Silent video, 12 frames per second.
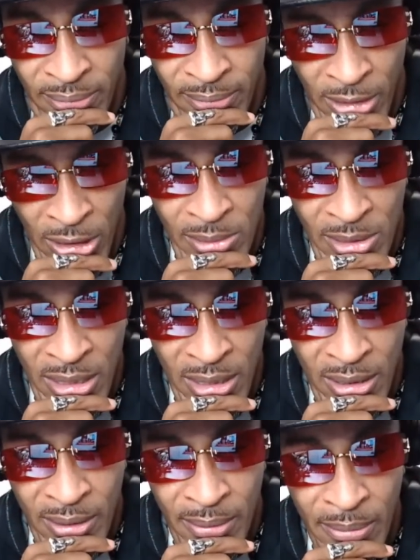You know what I'm
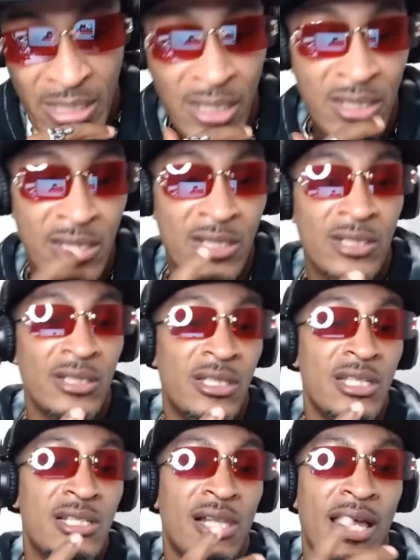saying? Because
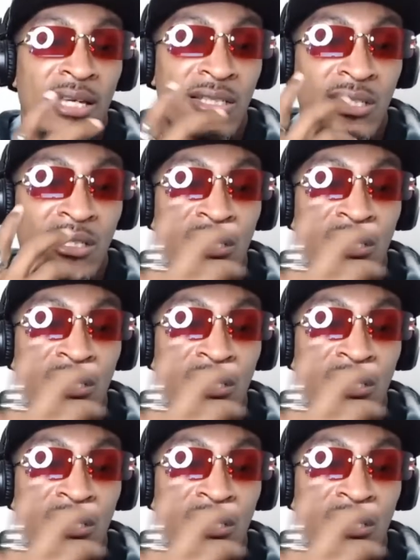these glasses is